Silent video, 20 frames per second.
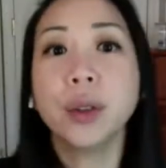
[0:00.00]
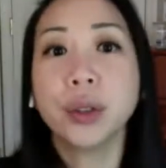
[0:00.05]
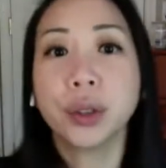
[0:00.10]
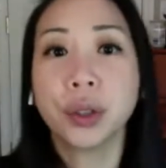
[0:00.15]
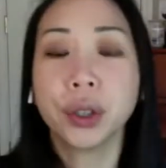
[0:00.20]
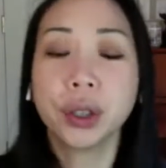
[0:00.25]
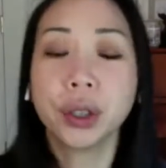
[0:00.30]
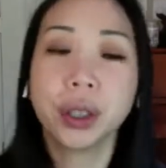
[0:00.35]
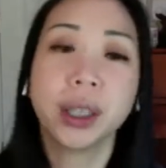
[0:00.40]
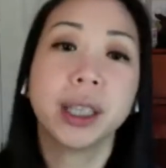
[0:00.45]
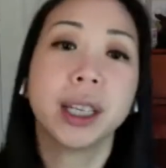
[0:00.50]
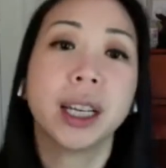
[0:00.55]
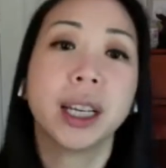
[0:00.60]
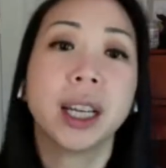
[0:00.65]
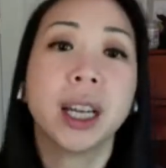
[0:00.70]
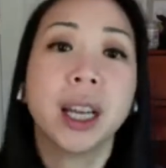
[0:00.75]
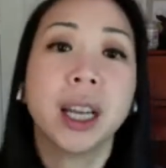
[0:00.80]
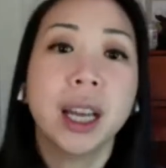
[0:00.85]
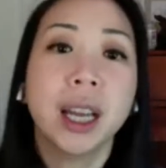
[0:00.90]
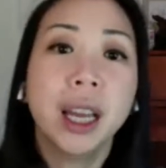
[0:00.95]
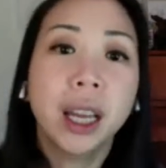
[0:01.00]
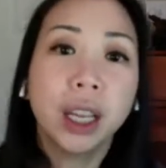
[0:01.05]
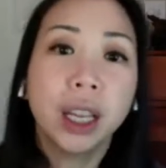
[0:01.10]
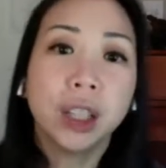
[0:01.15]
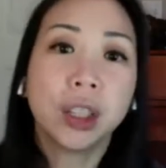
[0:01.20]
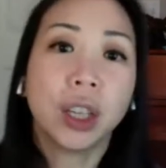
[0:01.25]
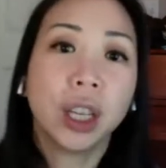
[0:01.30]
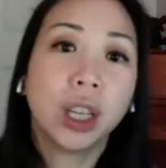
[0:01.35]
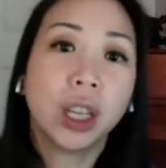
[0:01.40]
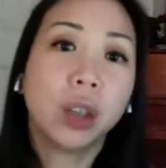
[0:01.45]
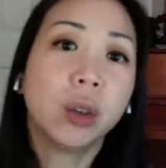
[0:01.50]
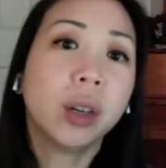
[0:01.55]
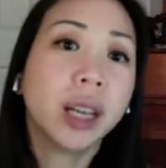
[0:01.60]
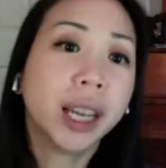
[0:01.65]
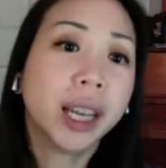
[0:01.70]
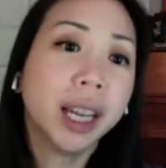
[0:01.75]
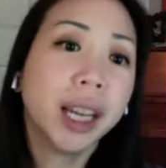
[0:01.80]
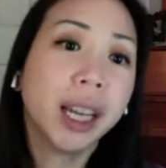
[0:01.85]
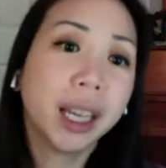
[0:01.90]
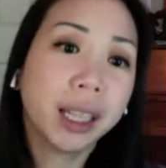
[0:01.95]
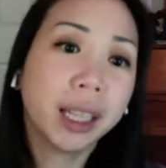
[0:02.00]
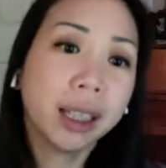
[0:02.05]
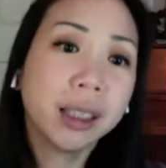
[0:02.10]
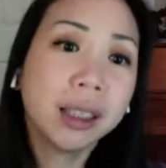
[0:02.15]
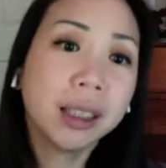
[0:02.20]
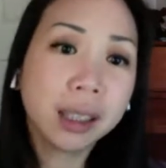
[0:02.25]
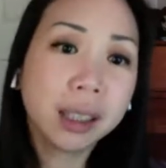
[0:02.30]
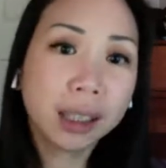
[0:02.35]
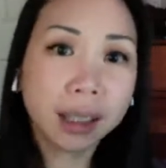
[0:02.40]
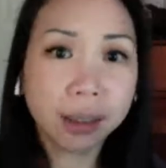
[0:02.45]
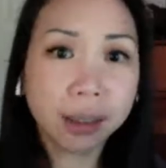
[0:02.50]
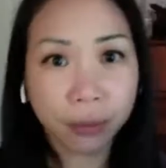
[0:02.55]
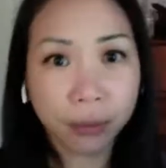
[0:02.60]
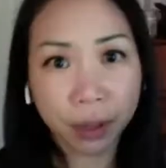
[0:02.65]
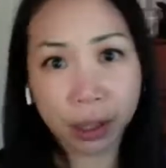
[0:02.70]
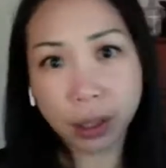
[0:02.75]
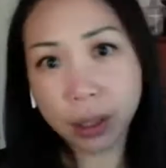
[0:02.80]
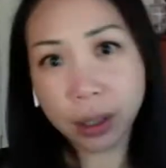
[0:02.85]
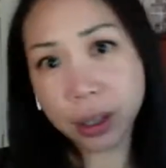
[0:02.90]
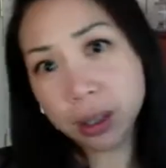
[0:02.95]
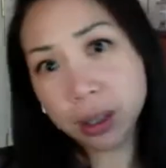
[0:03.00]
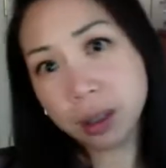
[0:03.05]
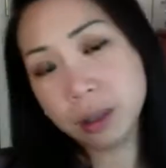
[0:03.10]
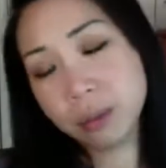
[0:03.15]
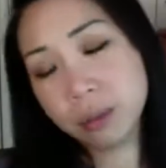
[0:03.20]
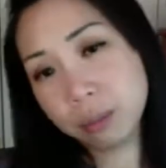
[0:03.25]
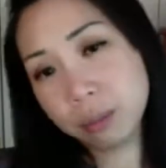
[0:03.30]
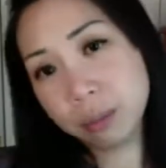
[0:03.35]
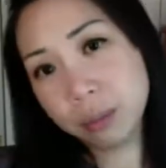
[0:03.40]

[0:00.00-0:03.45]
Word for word: So, you're gonna shake your hands first.